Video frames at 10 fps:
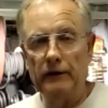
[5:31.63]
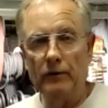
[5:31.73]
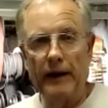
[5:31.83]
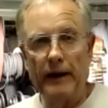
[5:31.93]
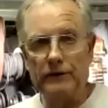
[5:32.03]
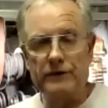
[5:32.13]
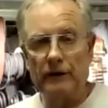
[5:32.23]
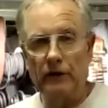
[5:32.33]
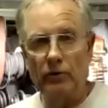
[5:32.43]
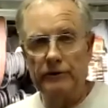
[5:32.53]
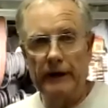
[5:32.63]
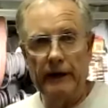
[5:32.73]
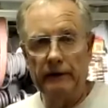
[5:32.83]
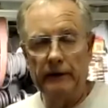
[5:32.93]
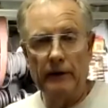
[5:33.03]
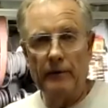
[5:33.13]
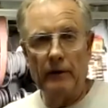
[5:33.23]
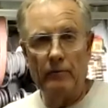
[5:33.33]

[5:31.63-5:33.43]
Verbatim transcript: your battery's going to go dead in about a